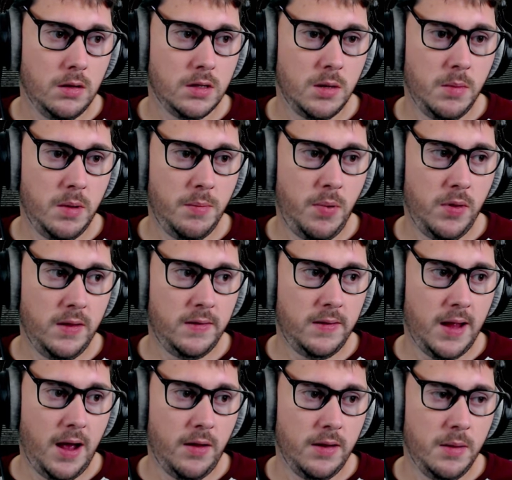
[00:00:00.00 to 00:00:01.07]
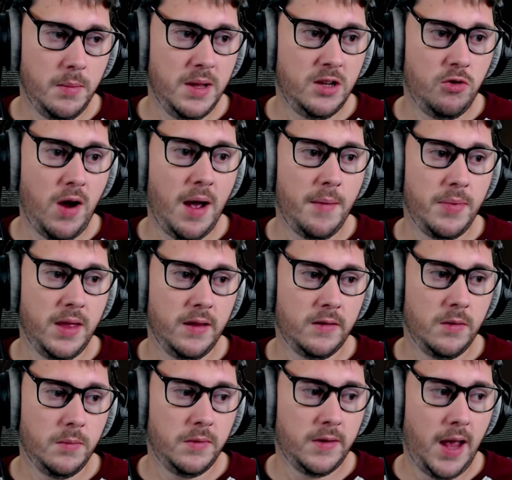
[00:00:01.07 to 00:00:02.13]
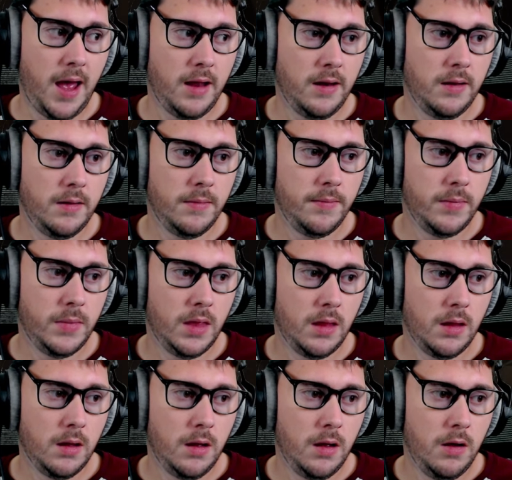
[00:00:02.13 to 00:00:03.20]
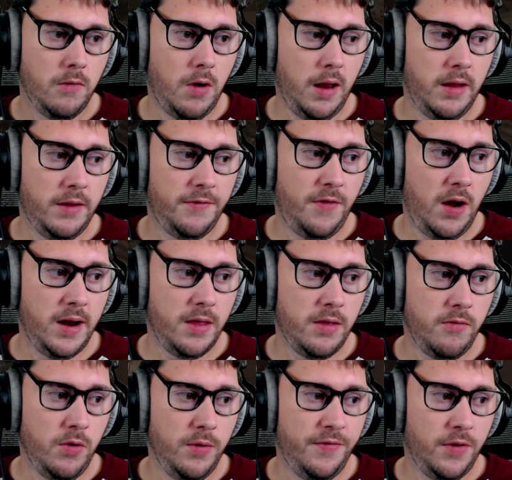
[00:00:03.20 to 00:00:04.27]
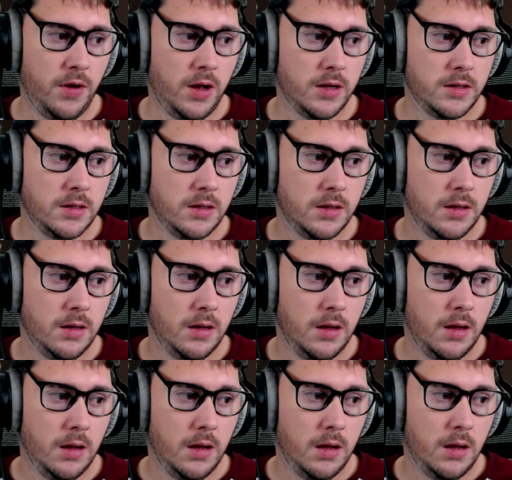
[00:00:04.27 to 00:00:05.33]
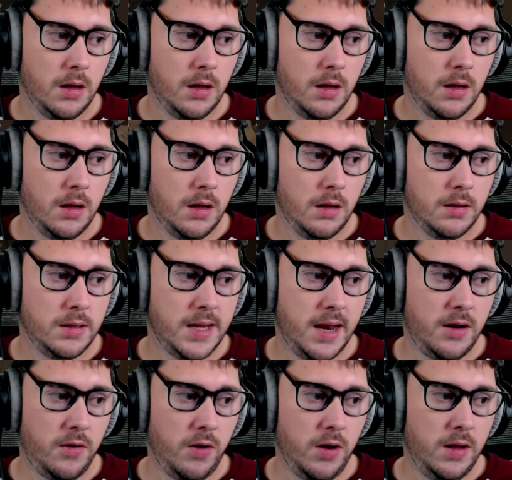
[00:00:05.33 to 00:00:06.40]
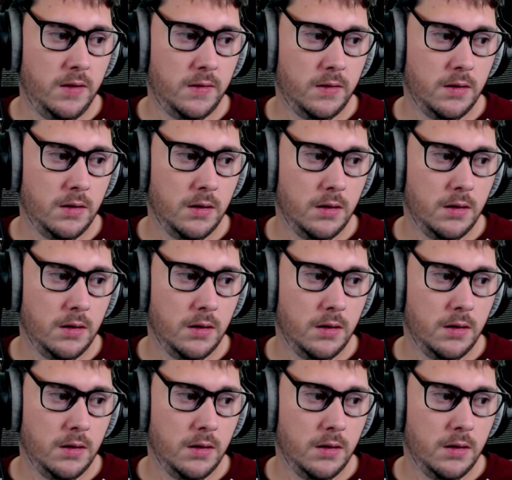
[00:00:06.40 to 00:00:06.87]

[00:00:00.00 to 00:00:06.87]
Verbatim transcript: Let me put this down. Let me grab this because I'm scared. Right, let's find out the room first. 10 degrees.